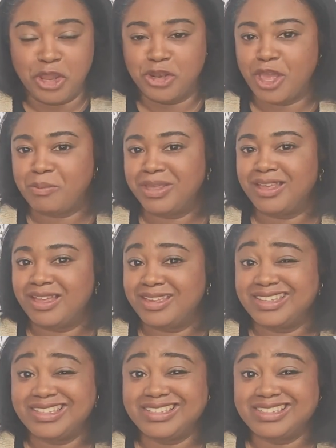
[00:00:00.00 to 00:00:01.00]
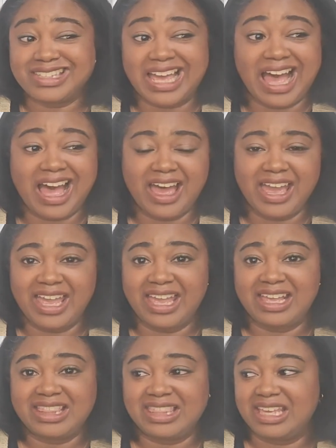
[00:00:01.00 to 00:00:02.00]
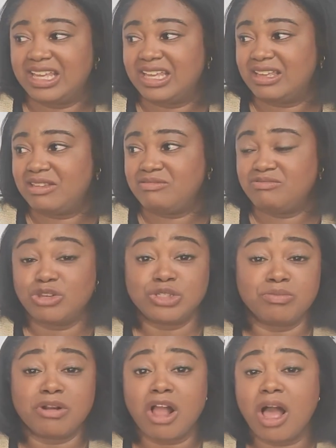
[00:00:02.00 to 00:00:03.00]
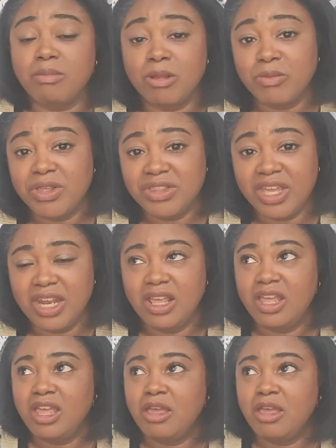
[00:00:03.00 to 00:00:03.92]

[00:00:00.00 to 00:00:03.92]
not because I think there's a problem with it,